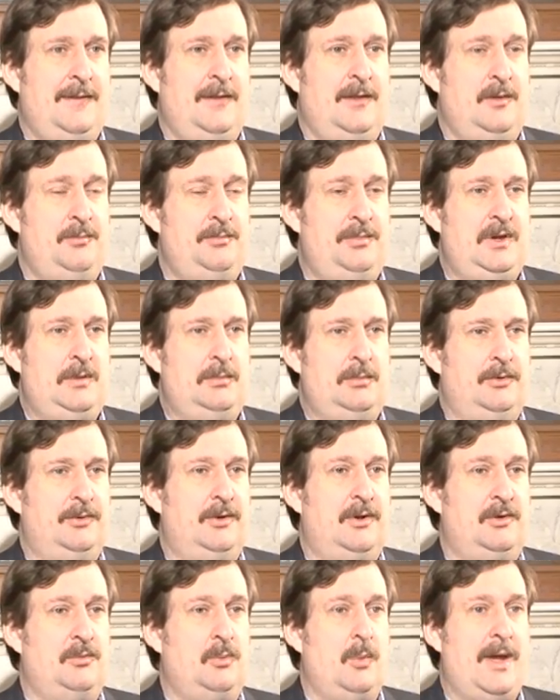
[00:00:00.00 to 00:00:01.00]
and people
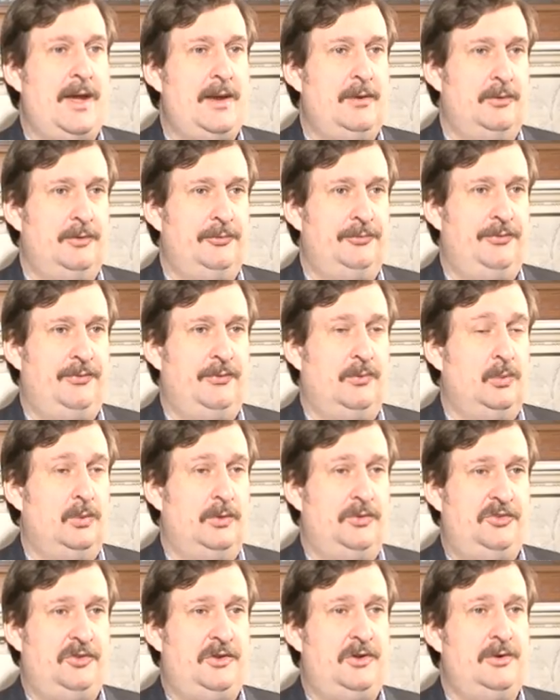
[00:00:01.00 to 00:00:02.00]
are unaware of all
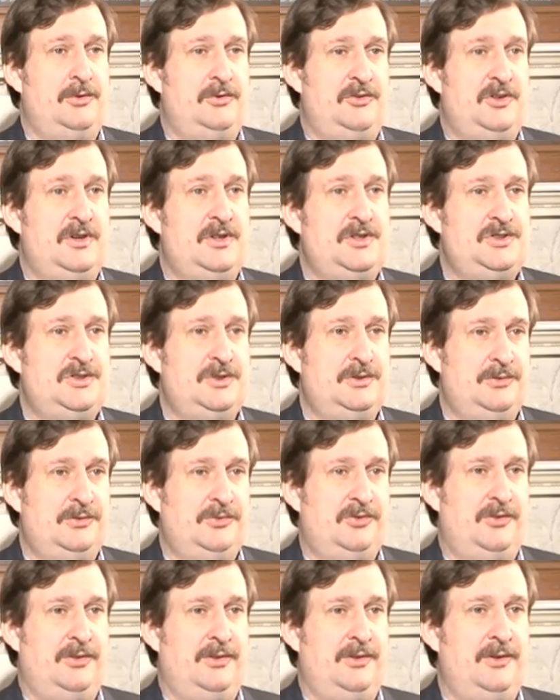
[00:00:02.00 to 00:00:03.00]
the security
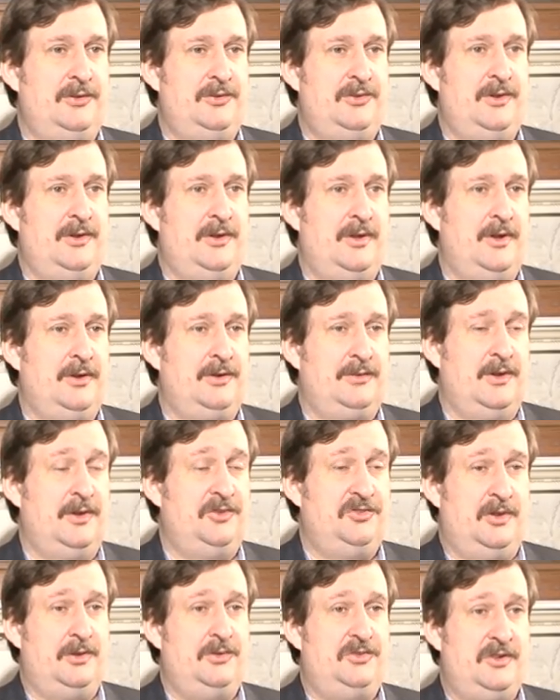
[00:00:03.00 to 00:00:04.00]
issues that are
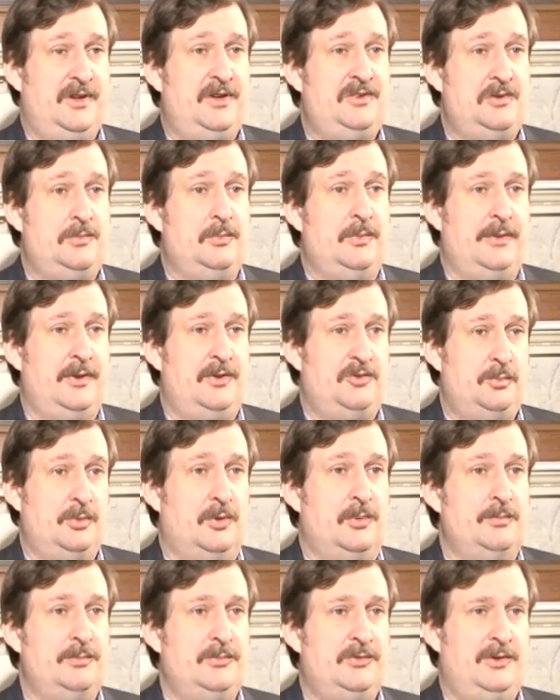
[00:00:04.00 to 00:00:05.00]
associated with those
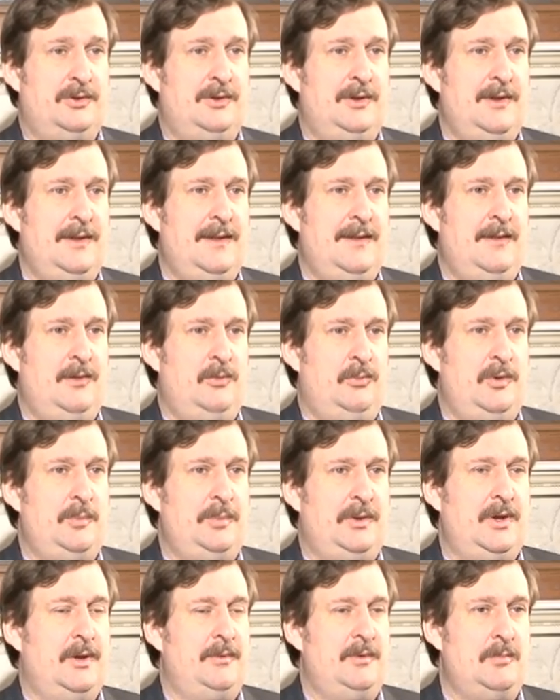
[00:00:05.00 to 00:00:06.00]
problems. We're
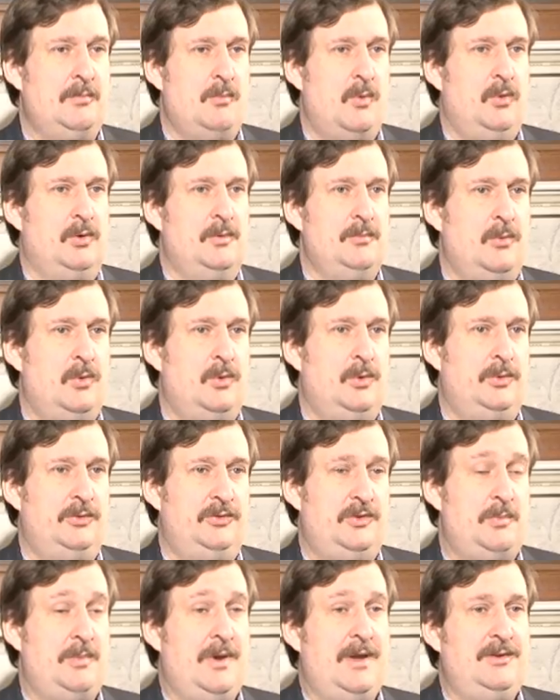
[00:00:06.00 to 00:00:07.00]
becoming more and more
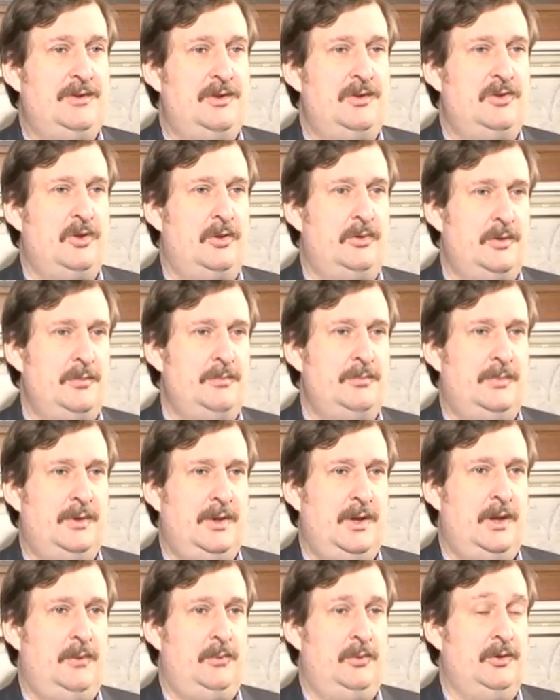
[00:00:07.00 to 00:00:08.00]
dependent on them.
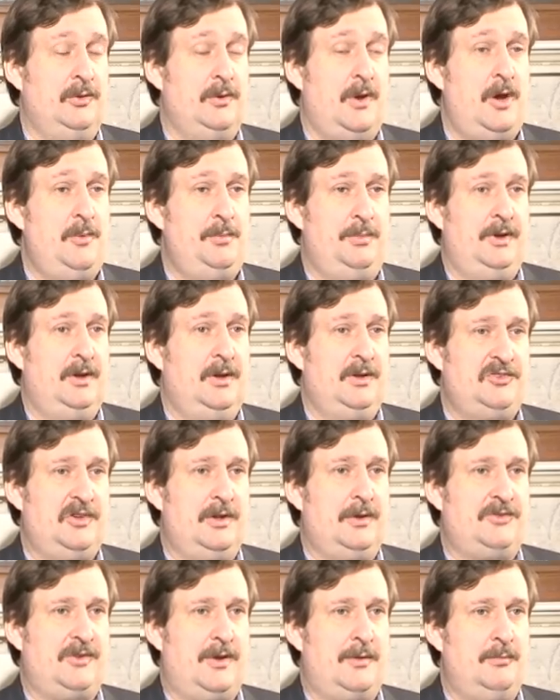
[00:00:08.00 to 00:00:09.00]
We're opening
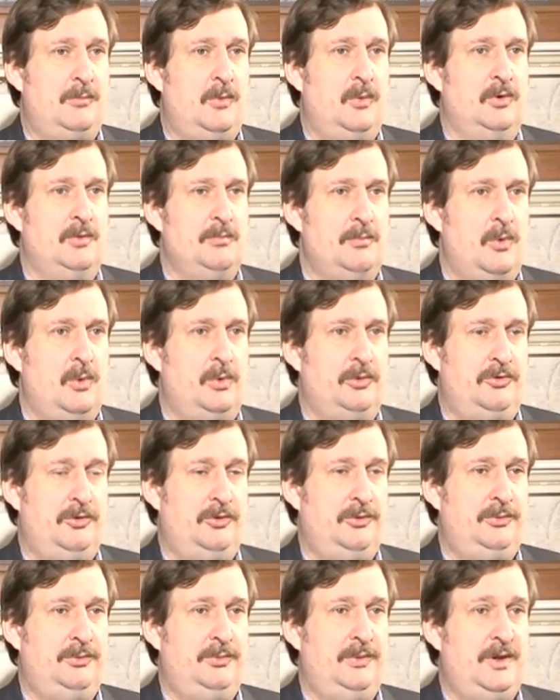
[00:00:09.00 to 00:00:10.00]
ourselves up more and more
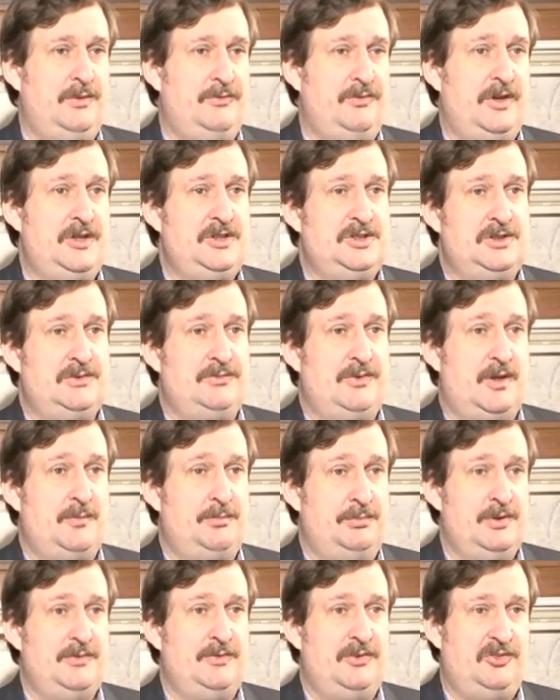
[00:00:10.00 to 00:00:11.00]
to invasion of our
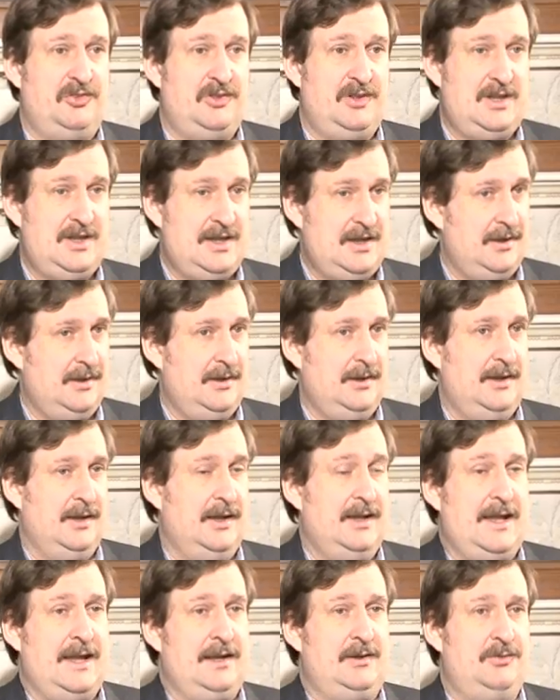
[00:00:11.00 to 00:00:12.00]
privacy,
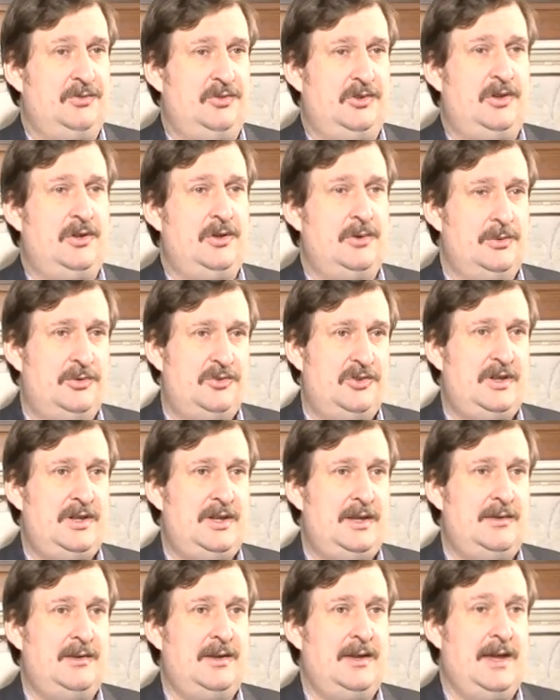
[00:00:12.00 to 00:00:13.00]
a lack of
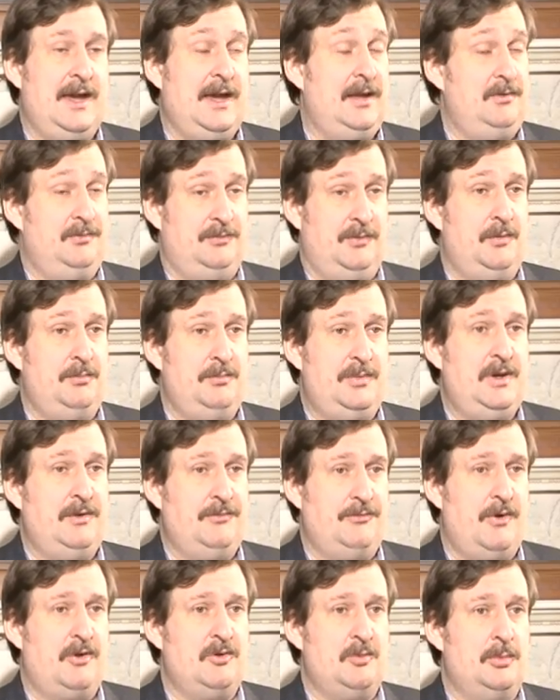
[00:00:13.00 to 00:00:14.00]
security, and
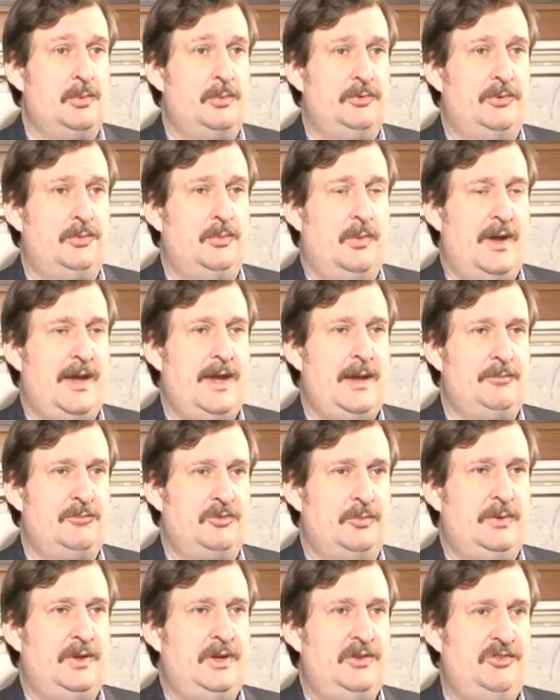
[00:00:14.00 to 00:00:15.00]
being vulnerable to what
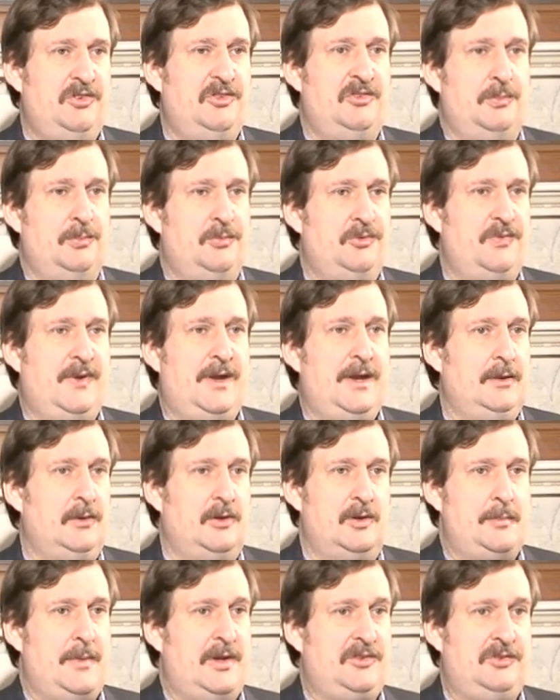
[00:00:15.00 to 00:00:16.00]
happens when these systems fail
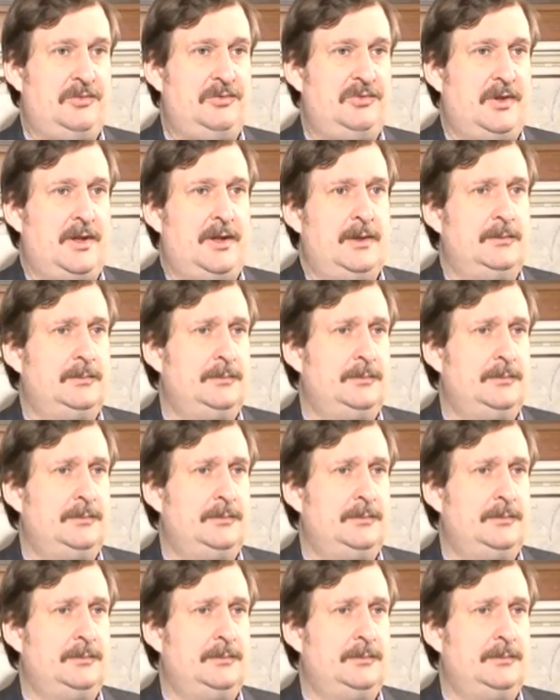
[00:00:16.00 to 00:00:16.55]
on a massive scale.